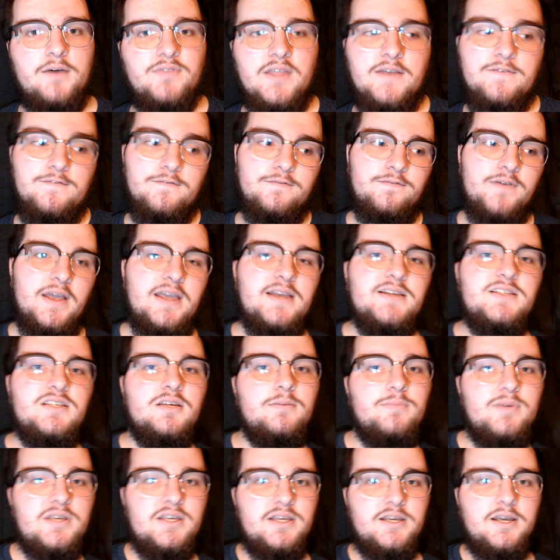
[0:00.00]
They fake to
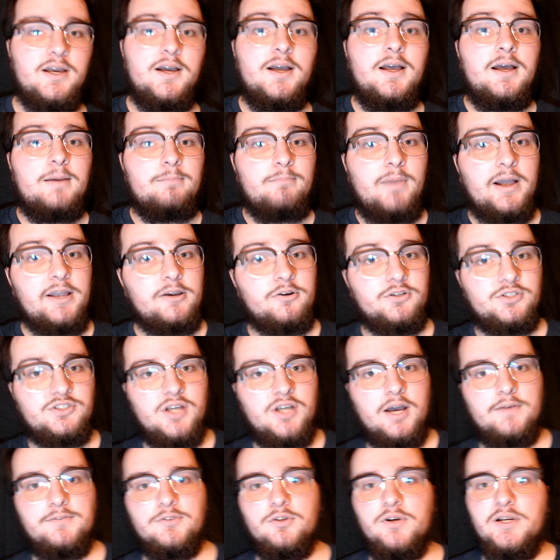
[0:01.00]
be
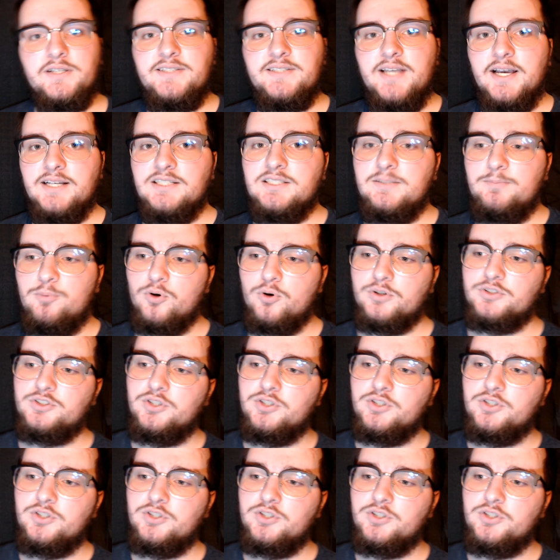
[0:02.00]
Microsoft or a tech support,